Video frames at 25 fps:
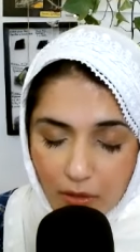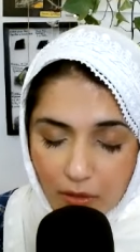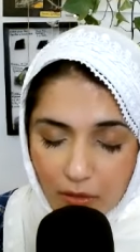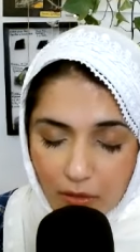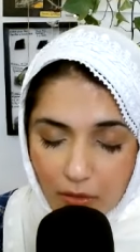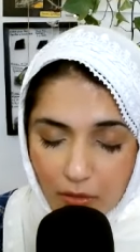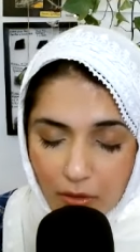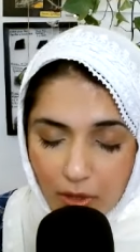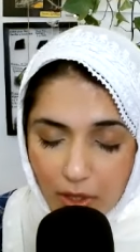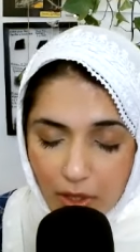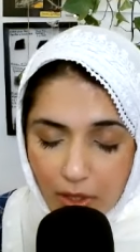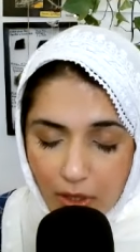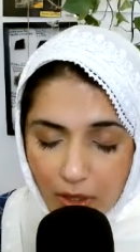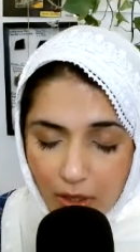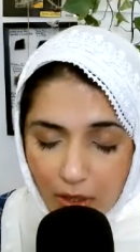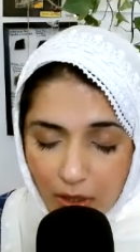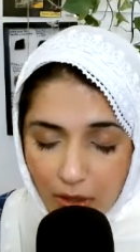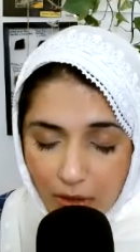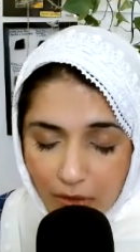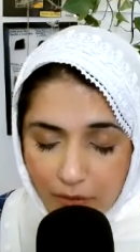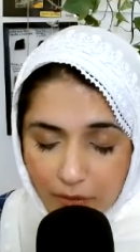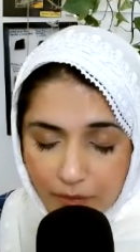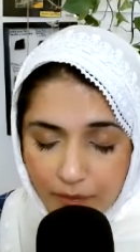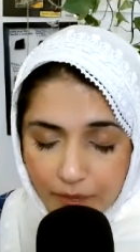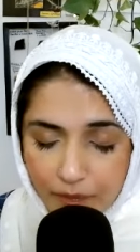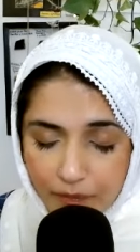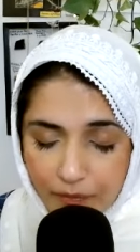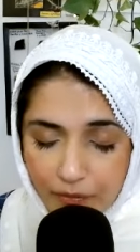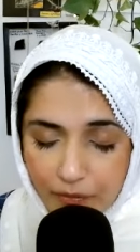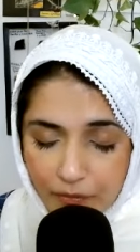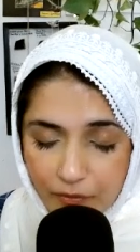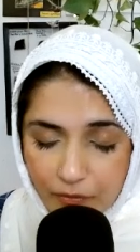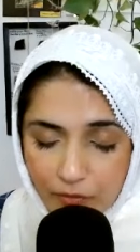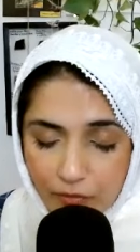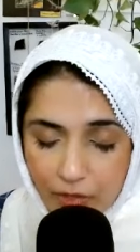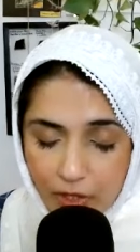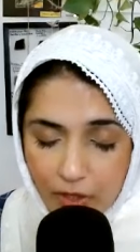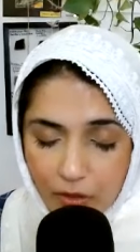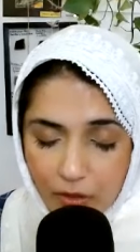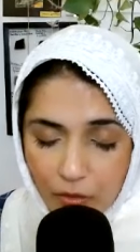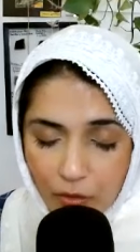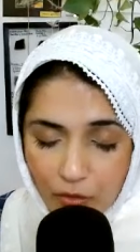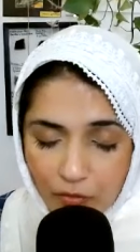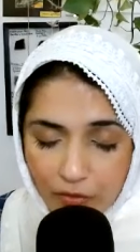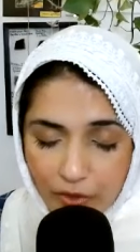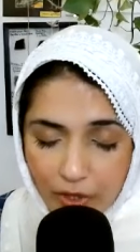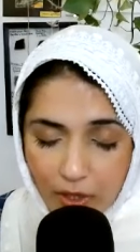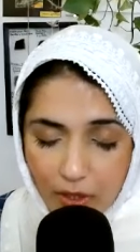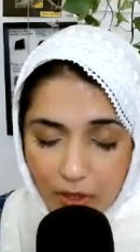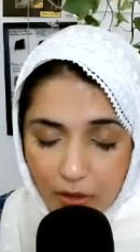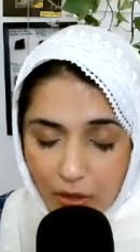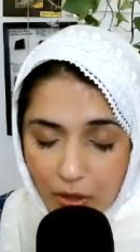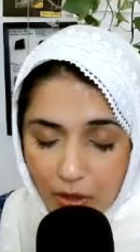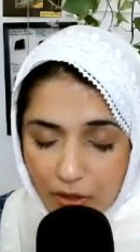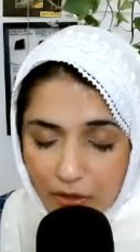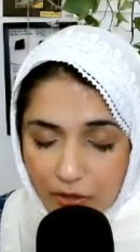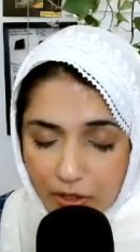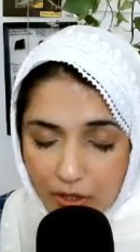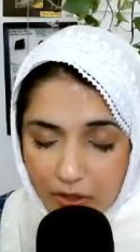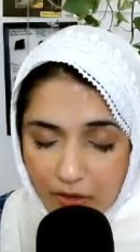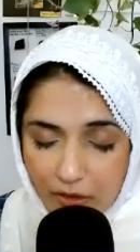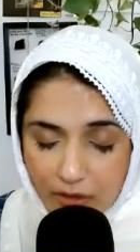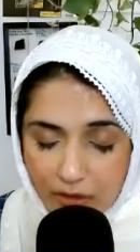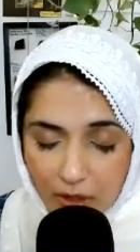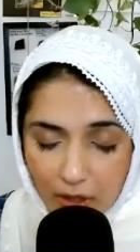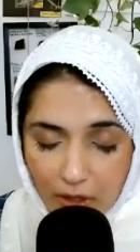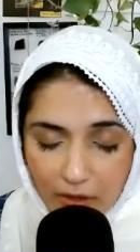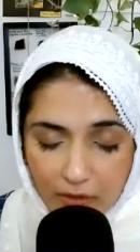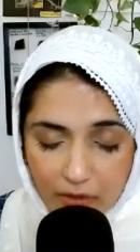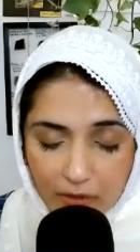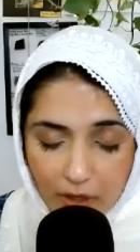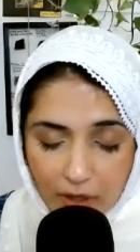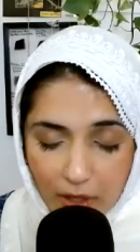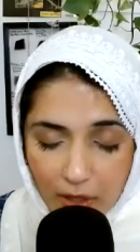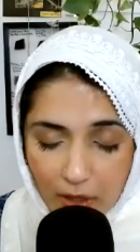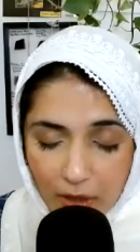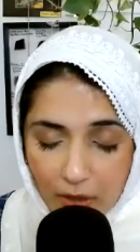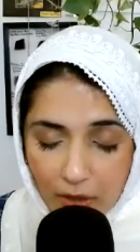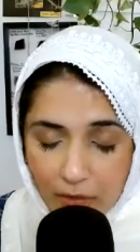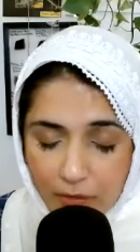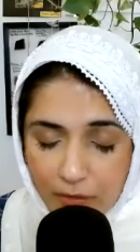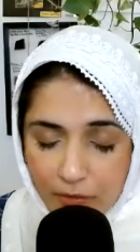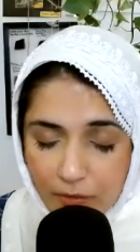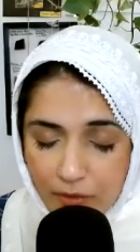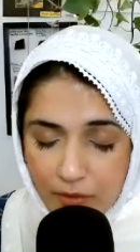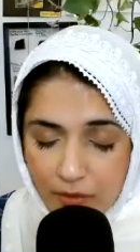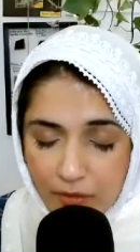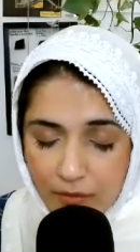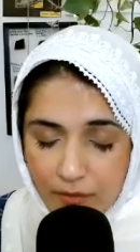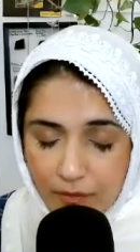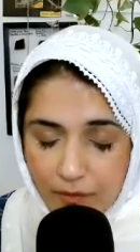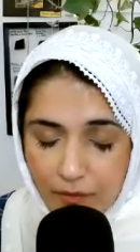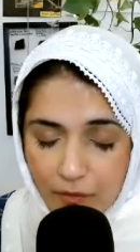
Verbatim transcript: O Allah, we know we cannot trust ourselves.